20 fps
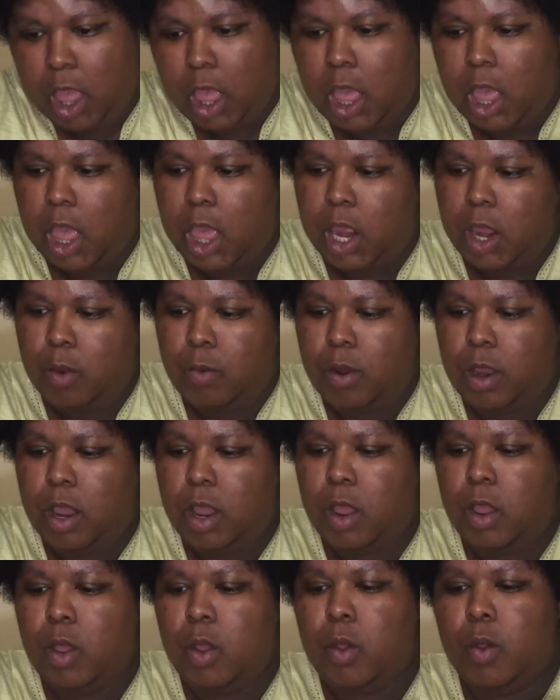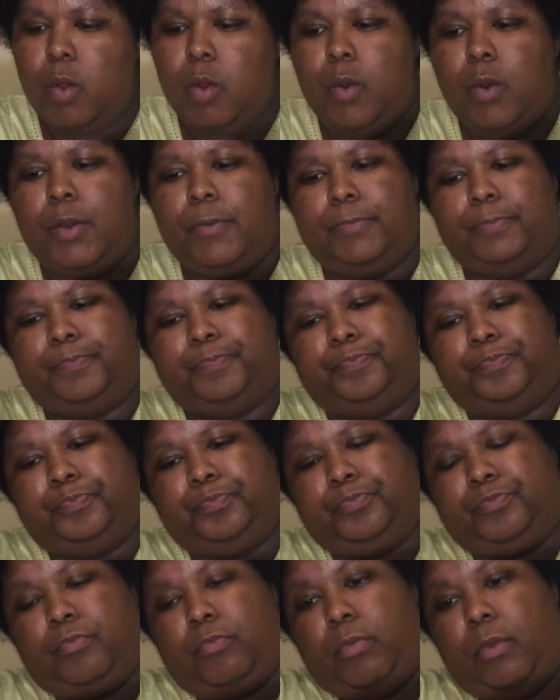Anyway.
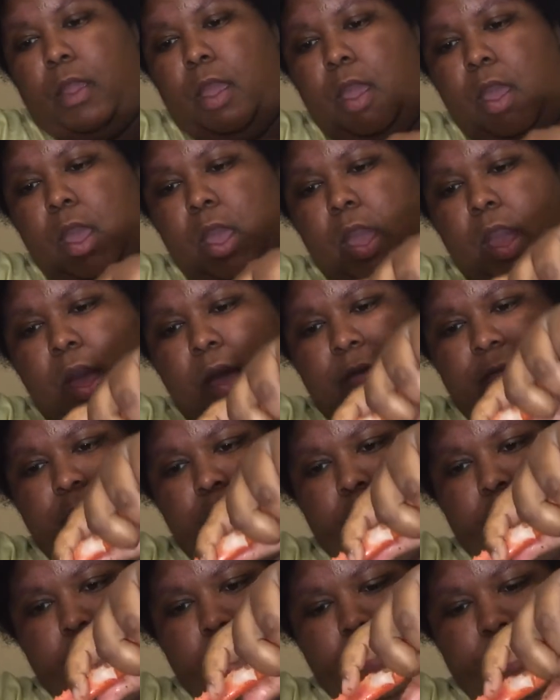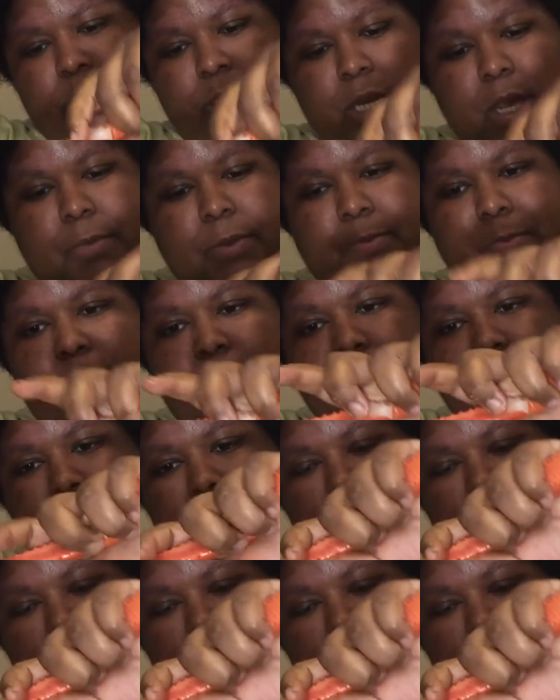I have no idea how much time has passed